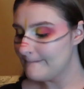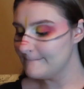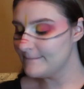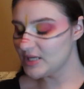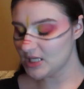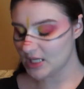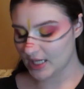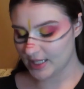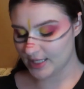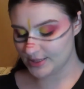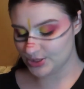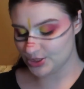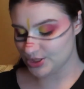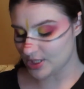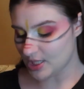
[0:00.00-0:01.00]

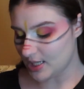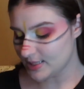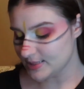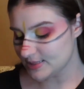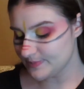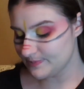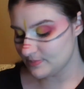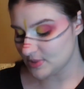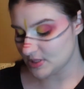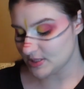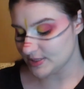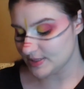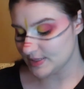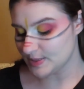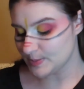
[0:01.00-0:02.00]
BH
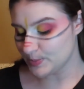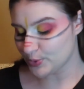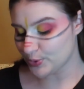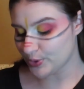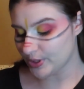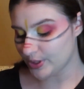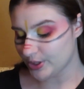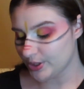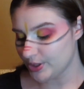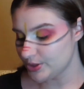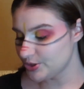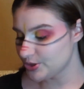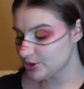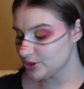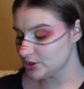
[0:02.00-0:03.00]
Cosmetics
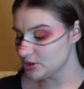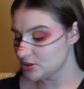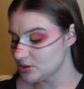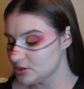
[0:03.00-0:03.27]
brush,